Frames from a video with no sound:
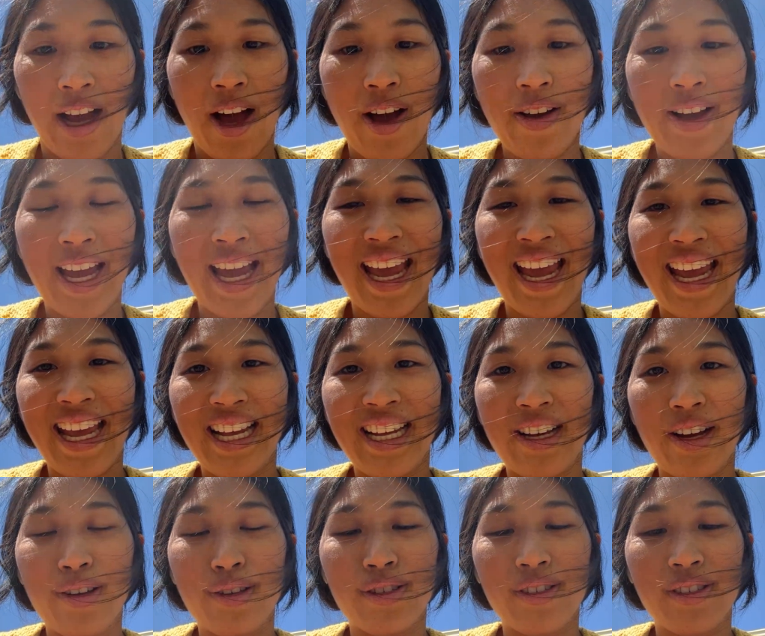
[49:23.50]
Okay,
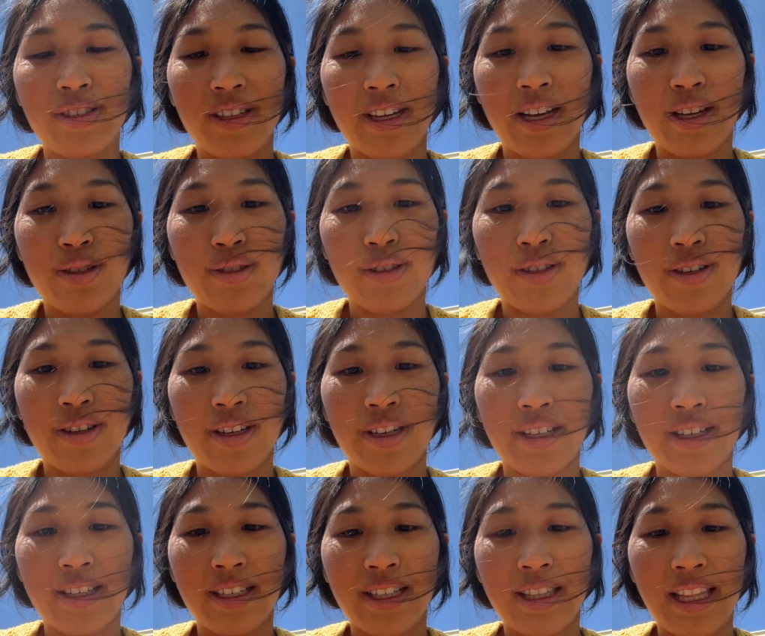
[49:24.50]
goes.
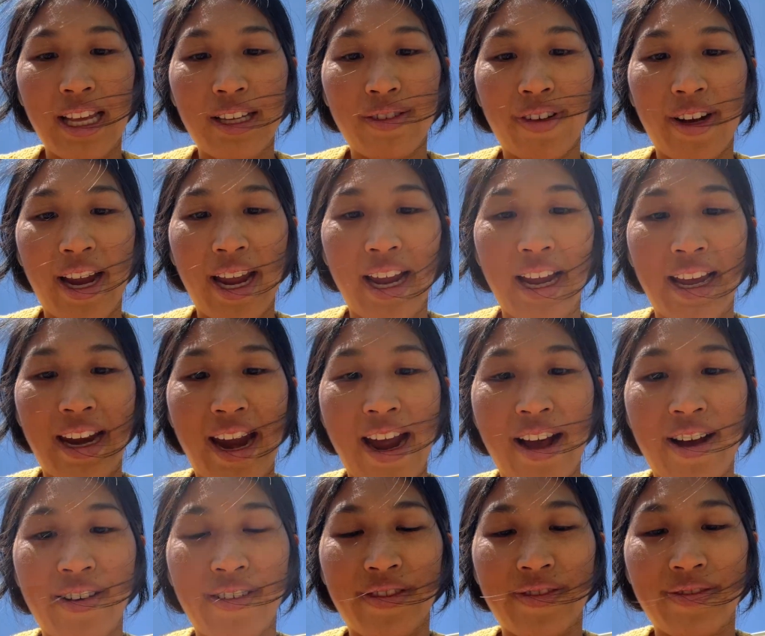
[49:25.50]
Thanks for hanging
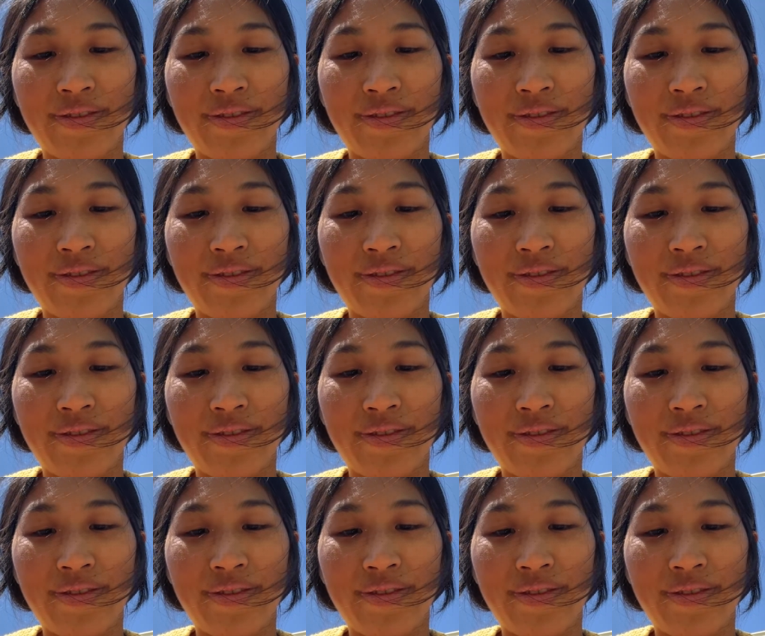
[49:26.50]
out.